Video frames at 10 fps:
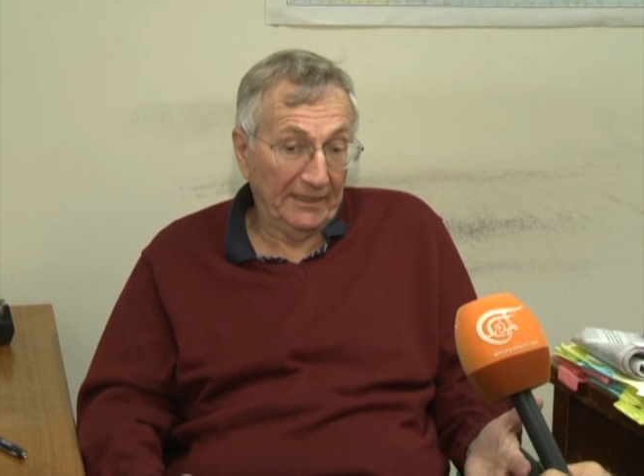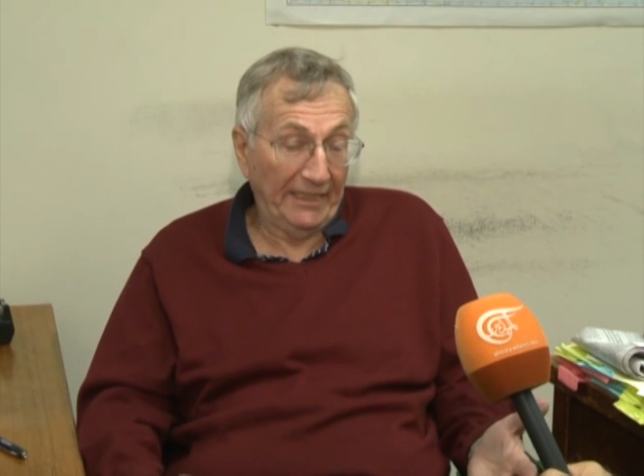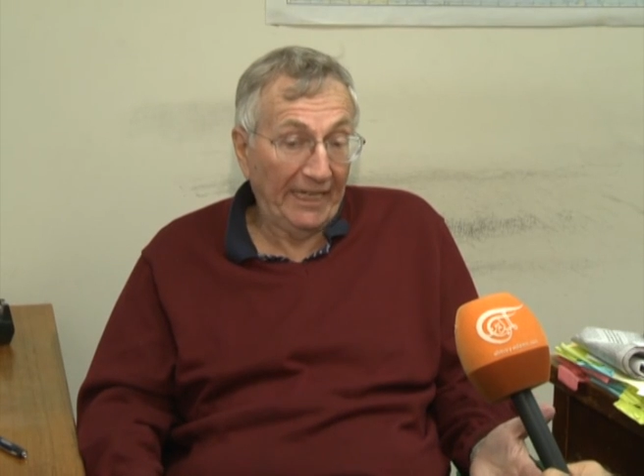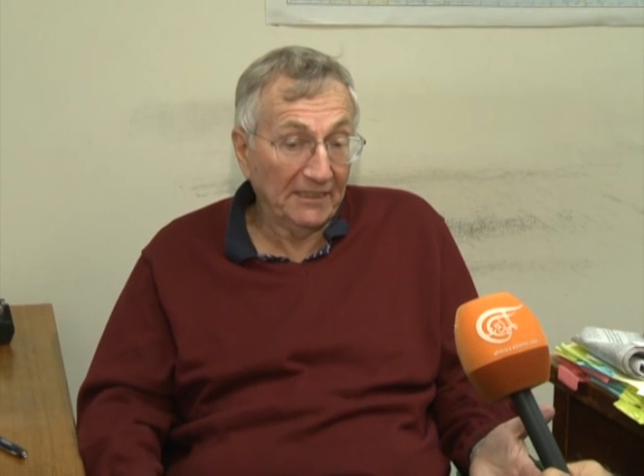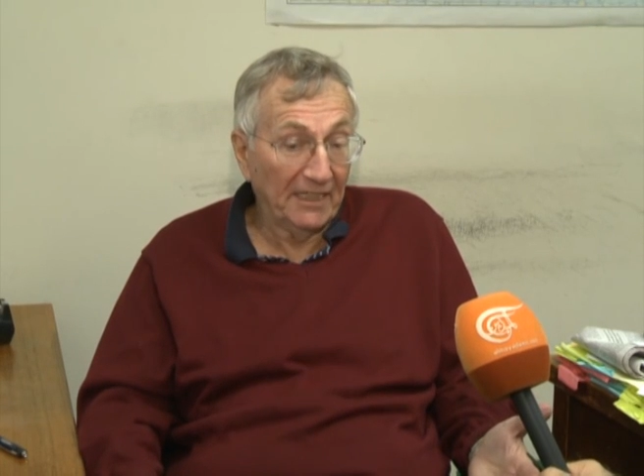
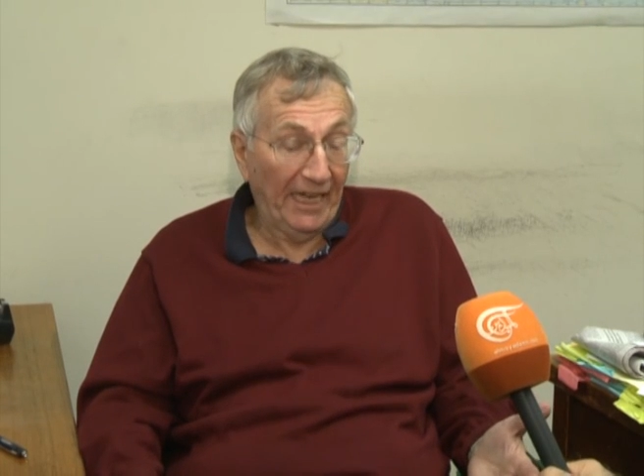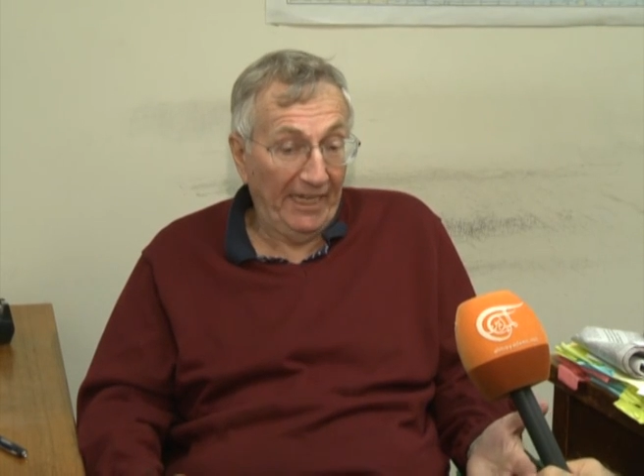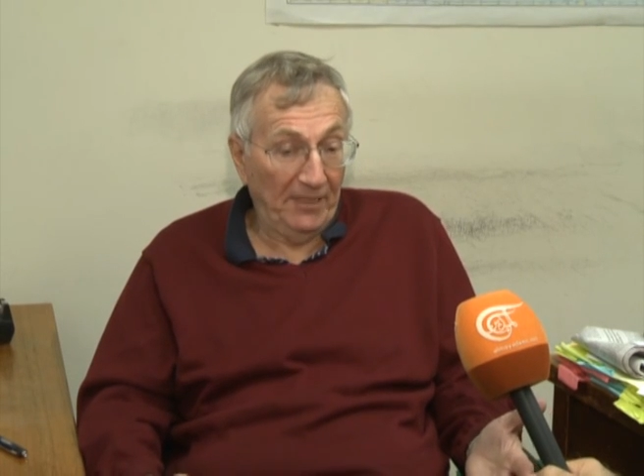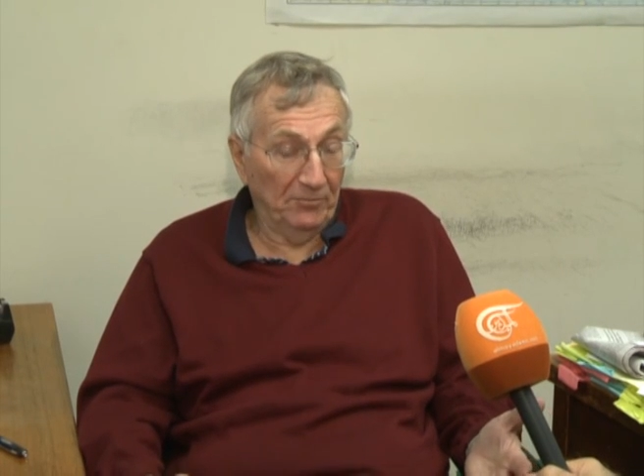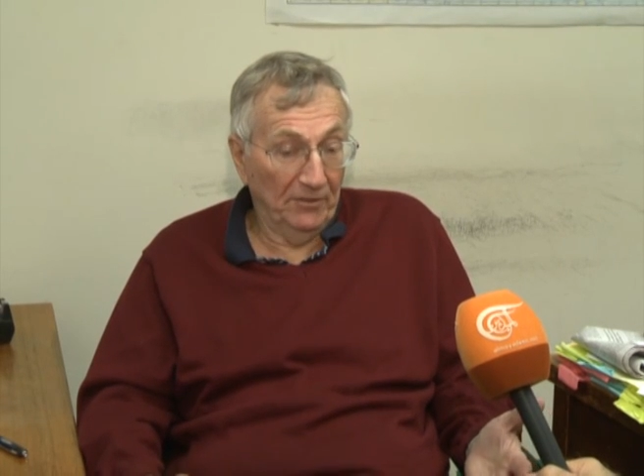the end
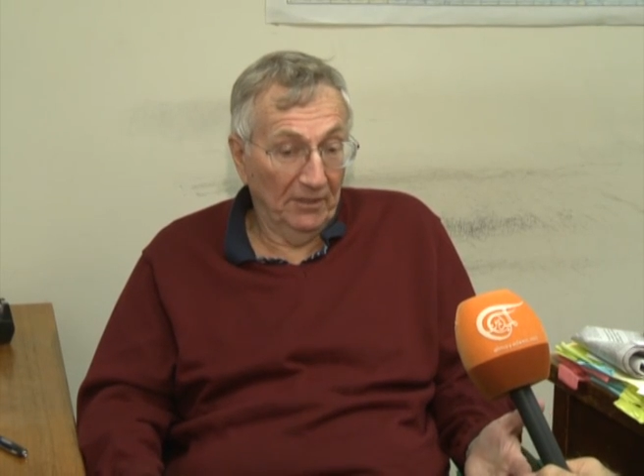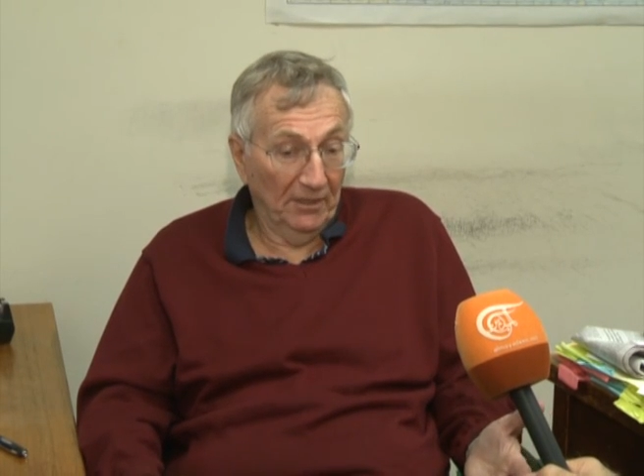game,